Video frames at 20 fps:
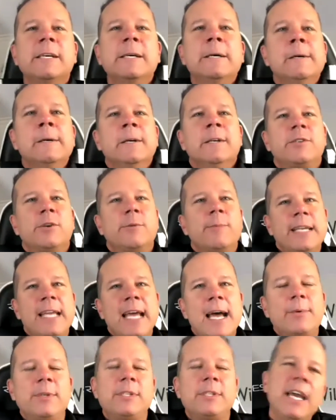so my
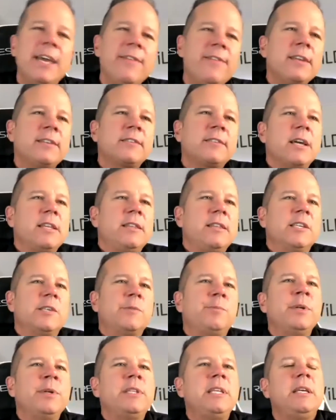dad would say things like this.
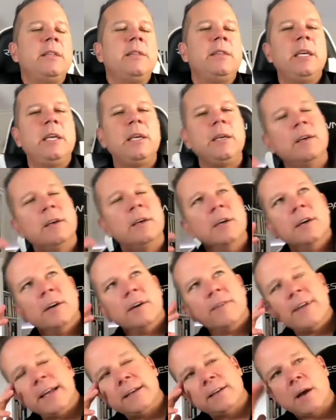But
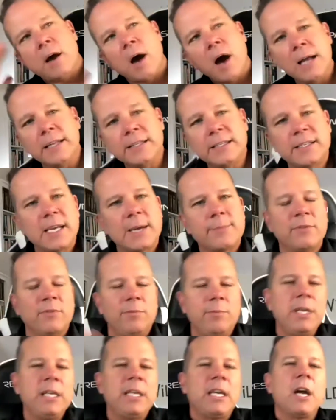that concept of
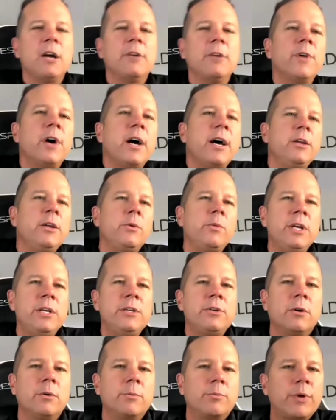being careful how you read
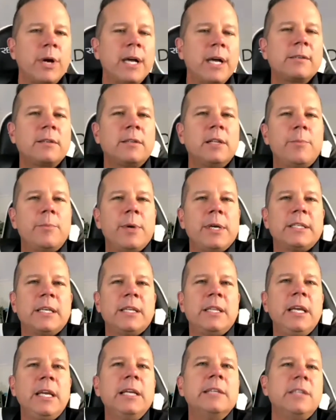your own press clippings, I
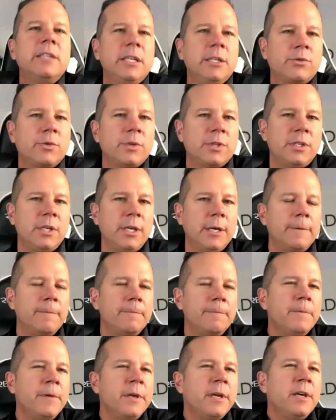think, is interesting,
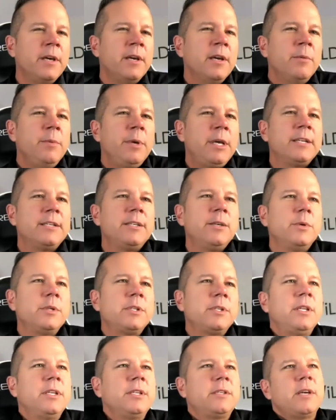because it
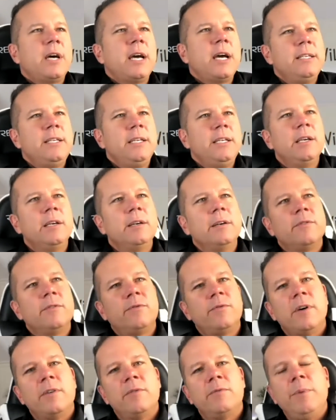was this idea
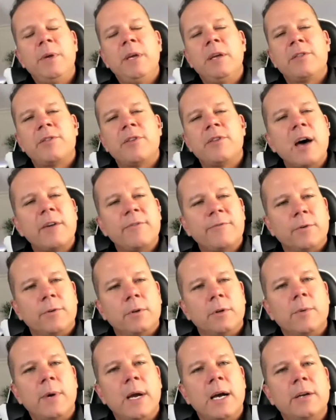of being
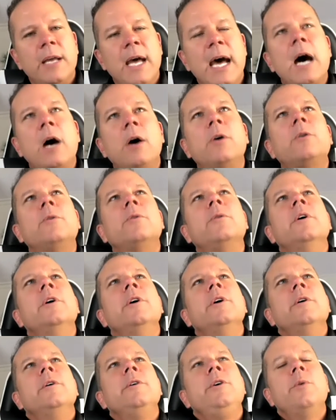thoughtful around how
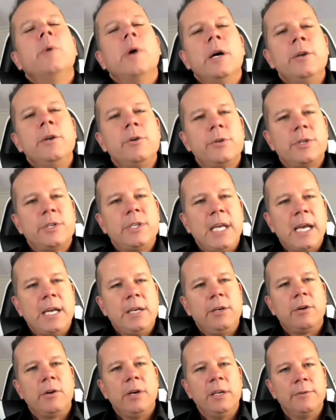you
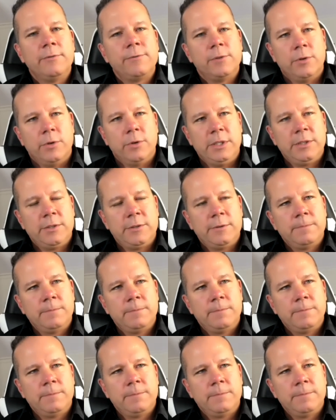understand your influence.